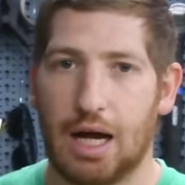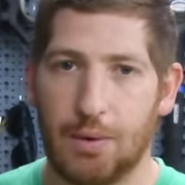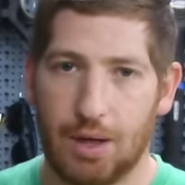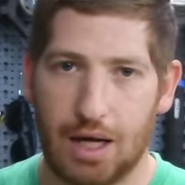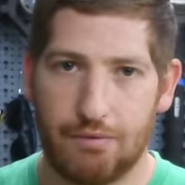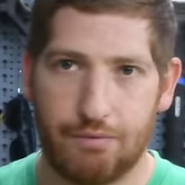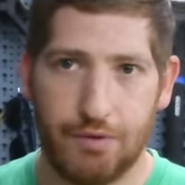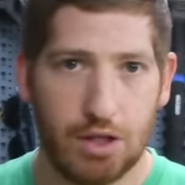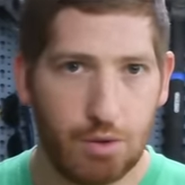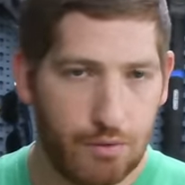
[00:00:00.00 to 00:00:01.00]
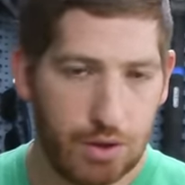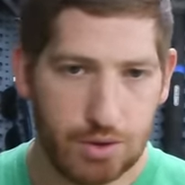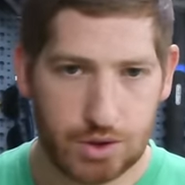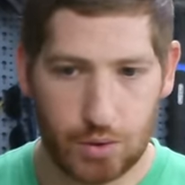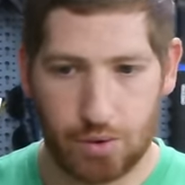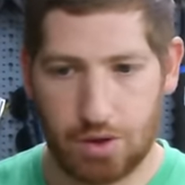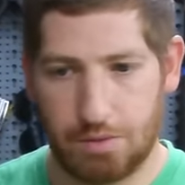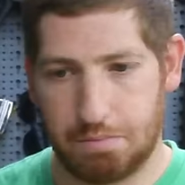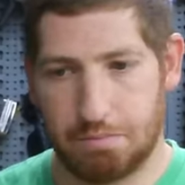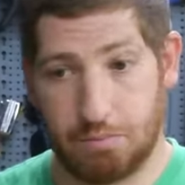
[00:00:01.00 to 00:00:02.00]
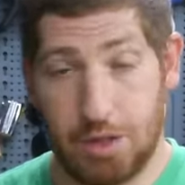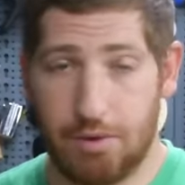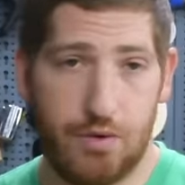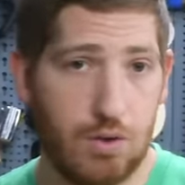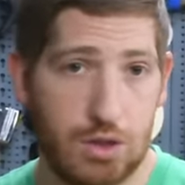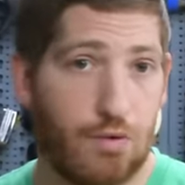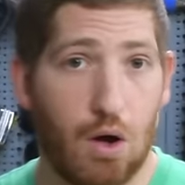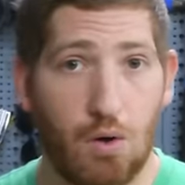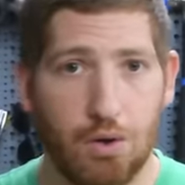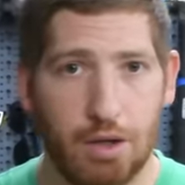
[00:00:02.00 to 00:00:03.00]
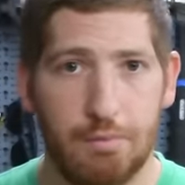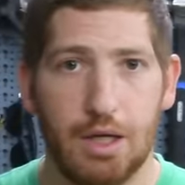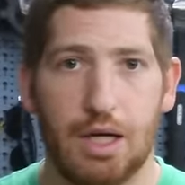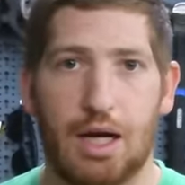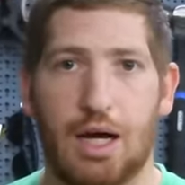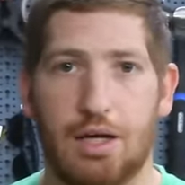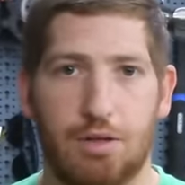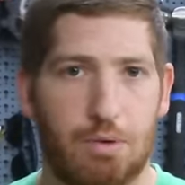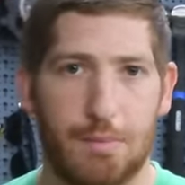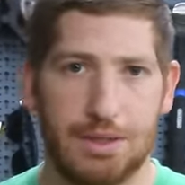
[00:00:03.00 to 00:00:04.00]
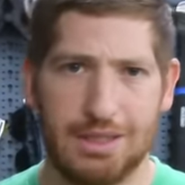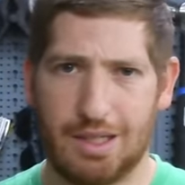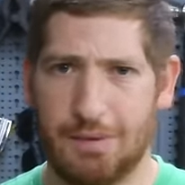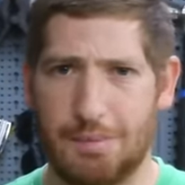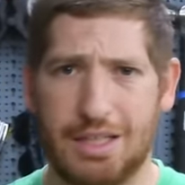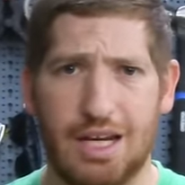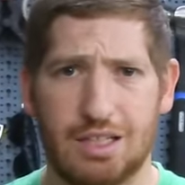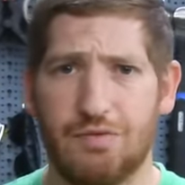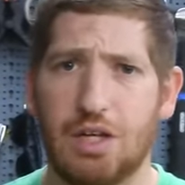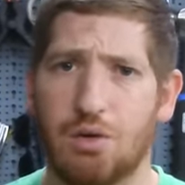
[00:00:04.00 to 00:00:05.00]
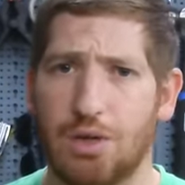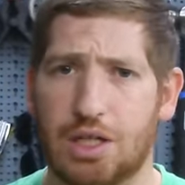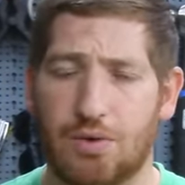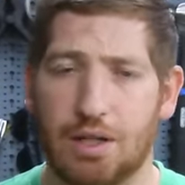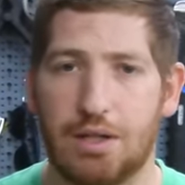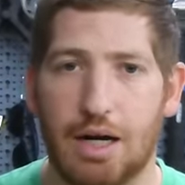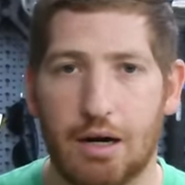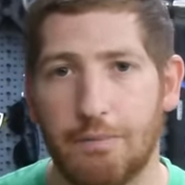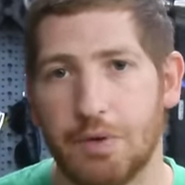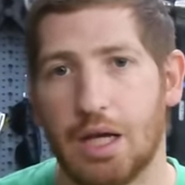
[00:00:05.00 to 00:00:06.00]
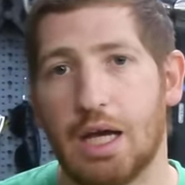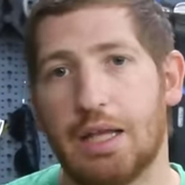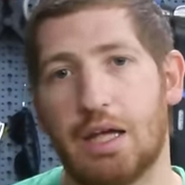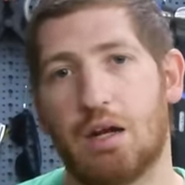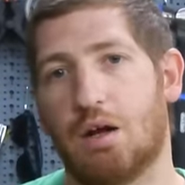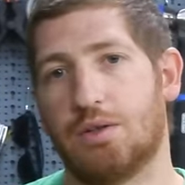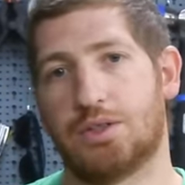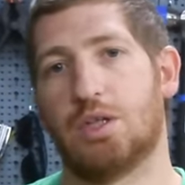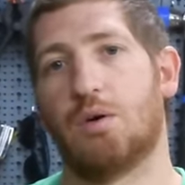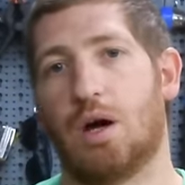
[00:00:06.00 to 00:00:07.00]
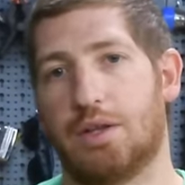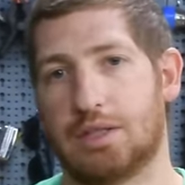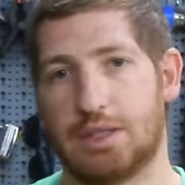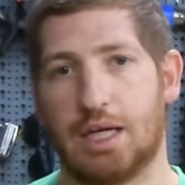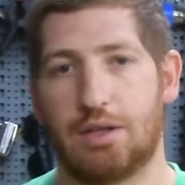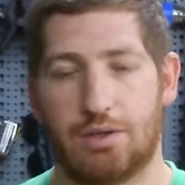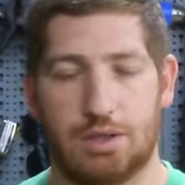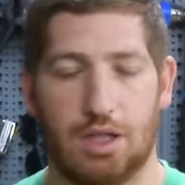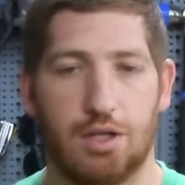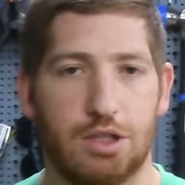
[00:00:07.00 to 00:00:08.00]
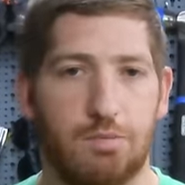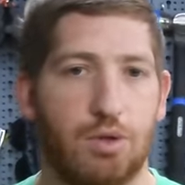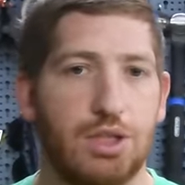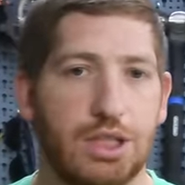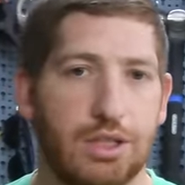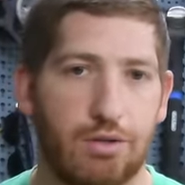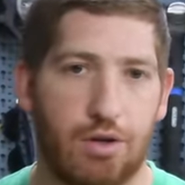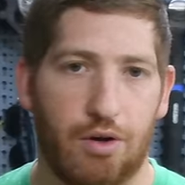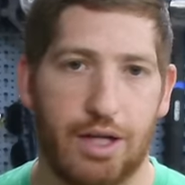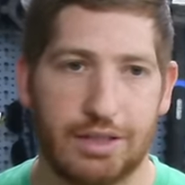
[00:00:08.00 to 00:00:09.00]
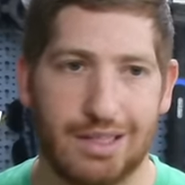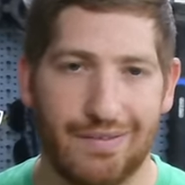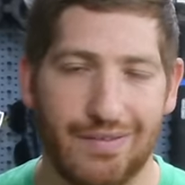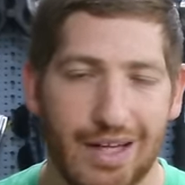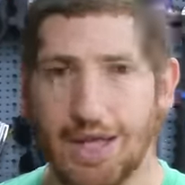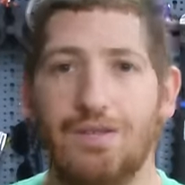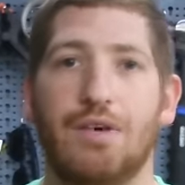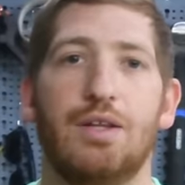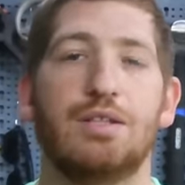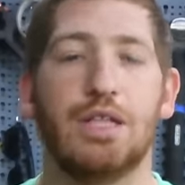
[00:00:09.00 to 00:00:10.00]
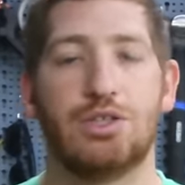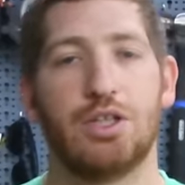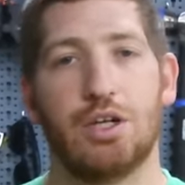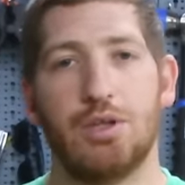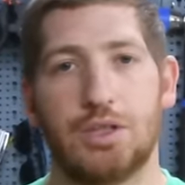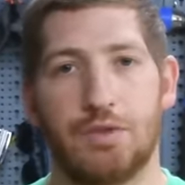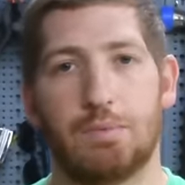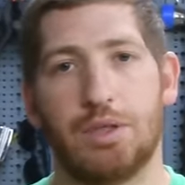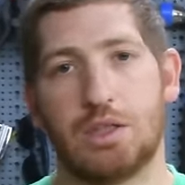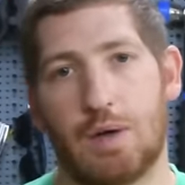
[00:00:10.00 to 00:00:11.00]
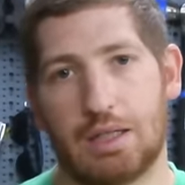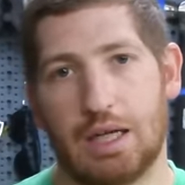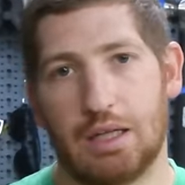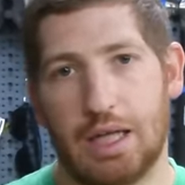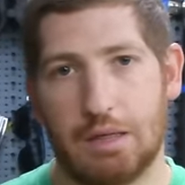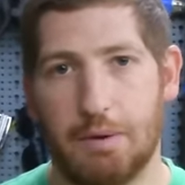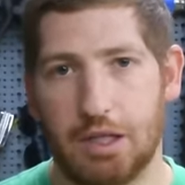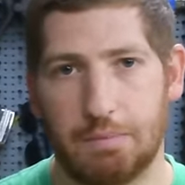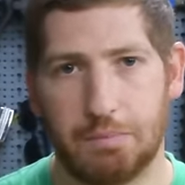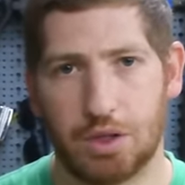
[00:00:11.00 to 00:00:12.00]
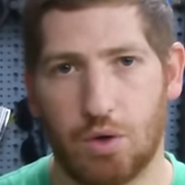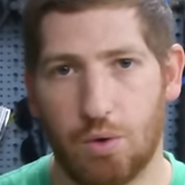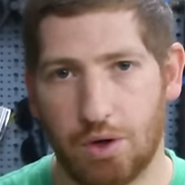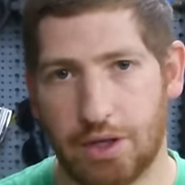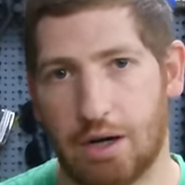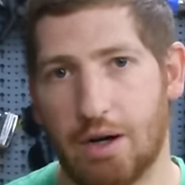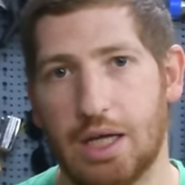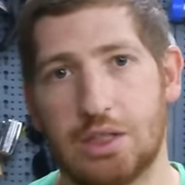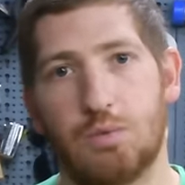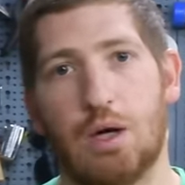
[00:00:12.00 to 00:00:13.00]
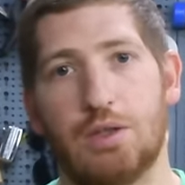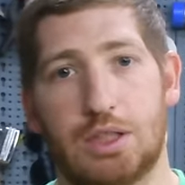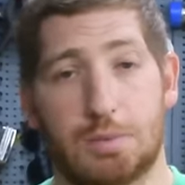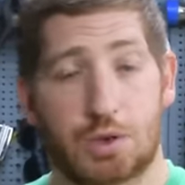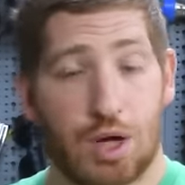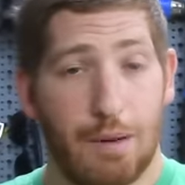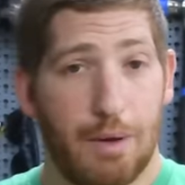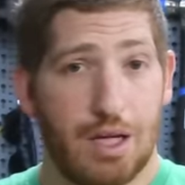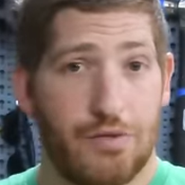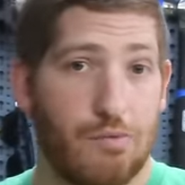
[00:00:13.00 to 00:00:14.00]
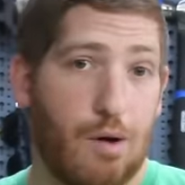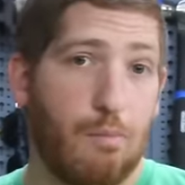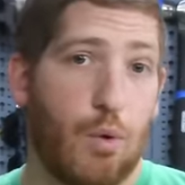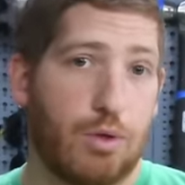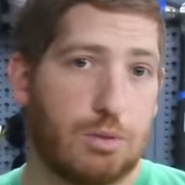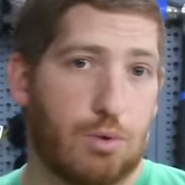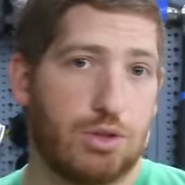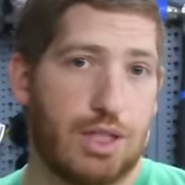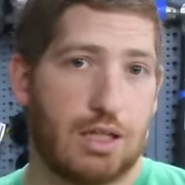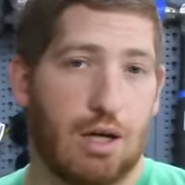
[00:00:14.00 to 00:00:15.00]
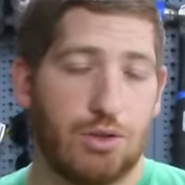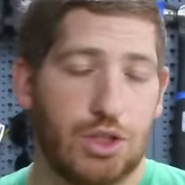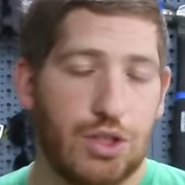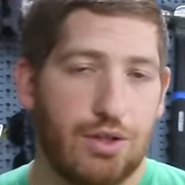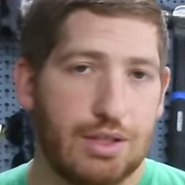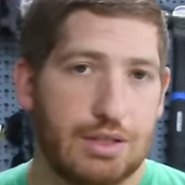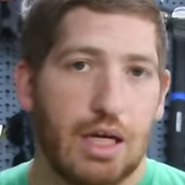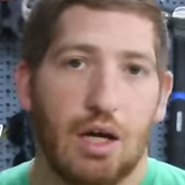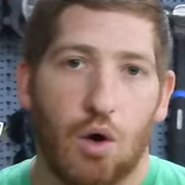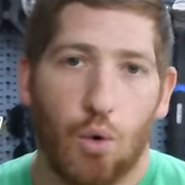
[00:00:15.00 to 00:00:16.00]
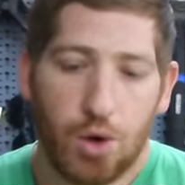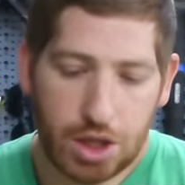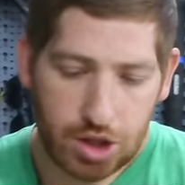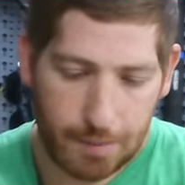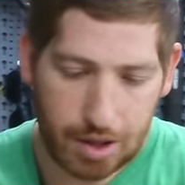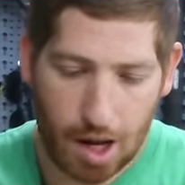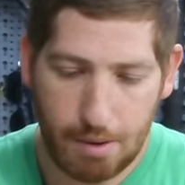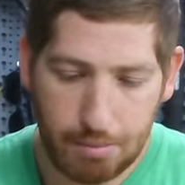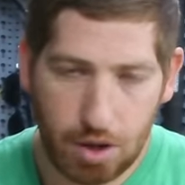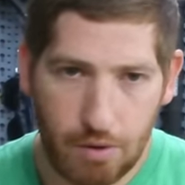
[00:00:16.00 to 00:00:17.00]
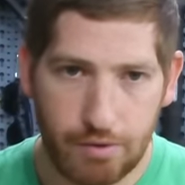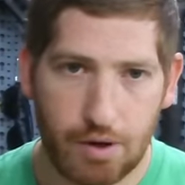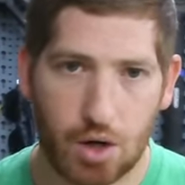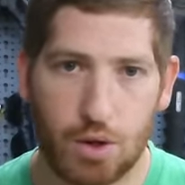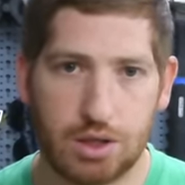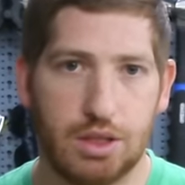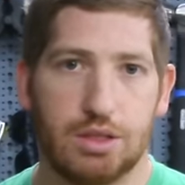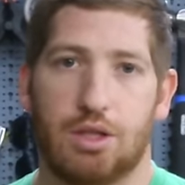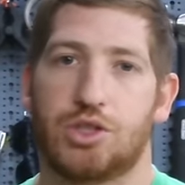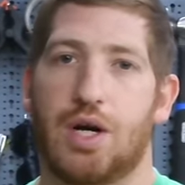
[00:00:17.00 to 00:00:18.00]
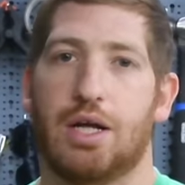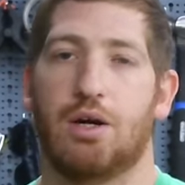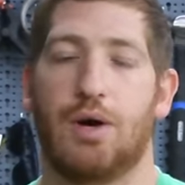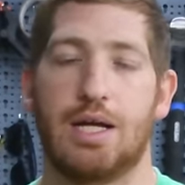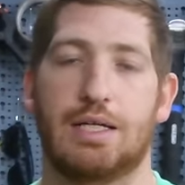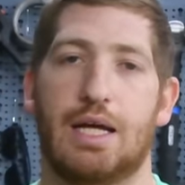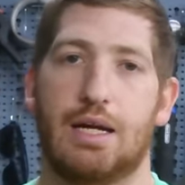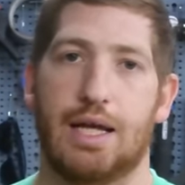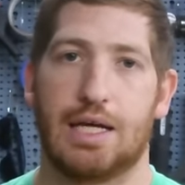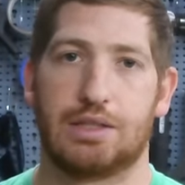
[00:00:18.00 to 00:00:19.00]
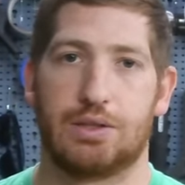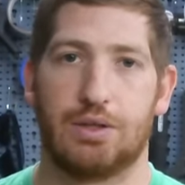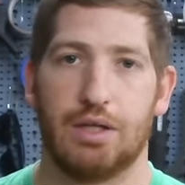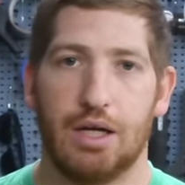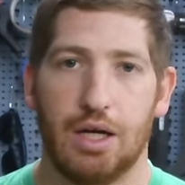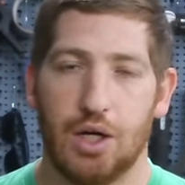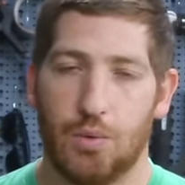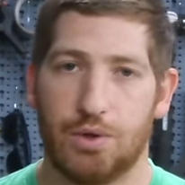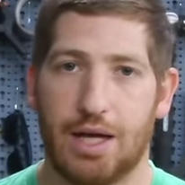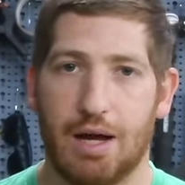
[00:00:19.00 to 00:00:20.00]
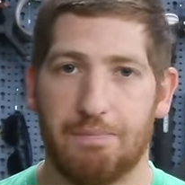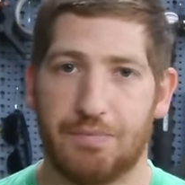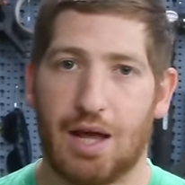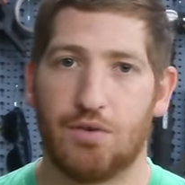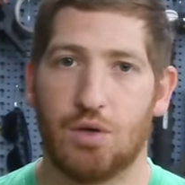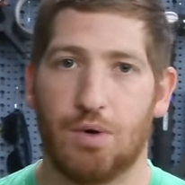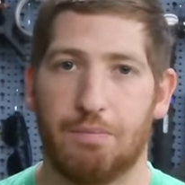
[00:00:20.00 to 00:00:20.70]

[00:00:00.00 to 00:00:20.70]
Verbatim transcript: I will have video reviews or written reviews of all of them. Uh, you'll probably see some of them at the end of this video linked right there. And then also on the site, there's tons more detail on all that stuff. If you found this interesting or useful, please whack that like button in the corner there, as well as the subscribe button if you want more sports technology goodness. Or you can drop a comment below if you've got questions, and I'll try to go ahead ahead and get it answered. With that, have a good